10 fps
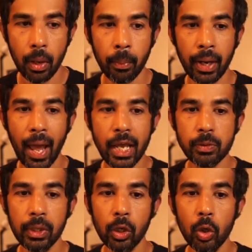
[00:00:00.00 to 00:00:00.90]
but as
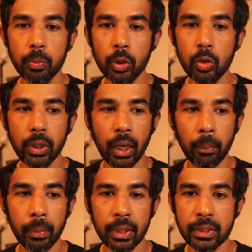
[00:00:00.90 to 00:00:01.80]
we loop through the
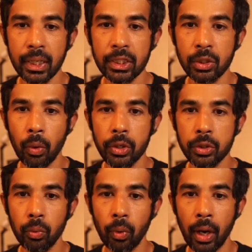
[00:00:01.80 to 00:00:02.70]
numbers, it's going
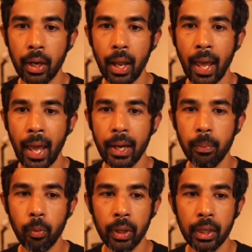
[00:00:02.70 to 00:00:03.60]
to run
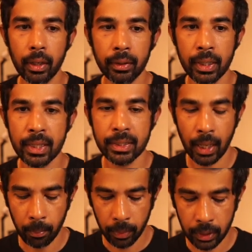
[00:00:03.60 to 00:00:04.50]
and print these
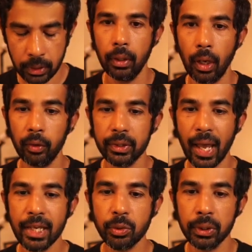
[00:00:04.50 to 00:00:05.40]
numbers. Now this
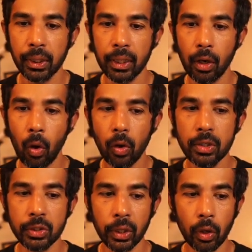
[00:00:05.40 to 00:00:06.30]
has returned
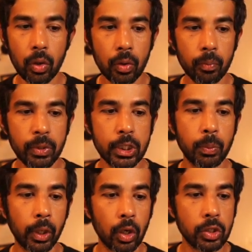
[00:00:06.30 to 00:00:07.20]
all zero, which is
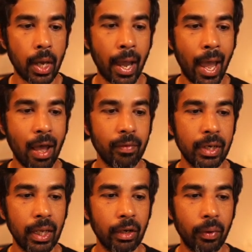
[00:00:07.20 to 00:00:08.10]
because I
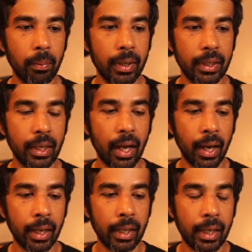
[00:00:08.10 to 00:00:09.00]
haven't incremented
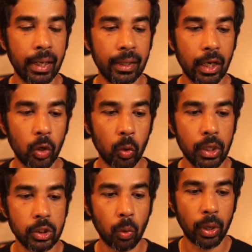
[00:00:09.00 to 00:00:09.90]
i in the loop.
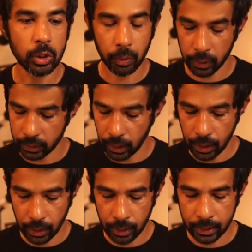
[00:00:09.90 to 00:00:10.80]
So once we
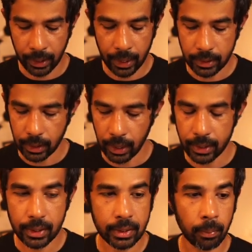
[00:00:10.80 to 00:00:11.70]
return the tens,
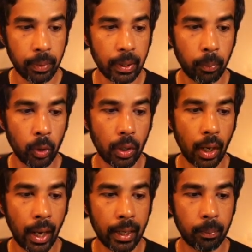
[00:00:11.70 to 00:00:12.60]
let's simply put
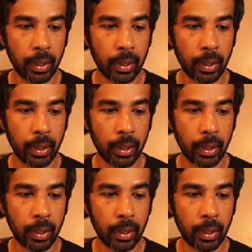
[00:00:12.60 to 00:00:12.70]
i++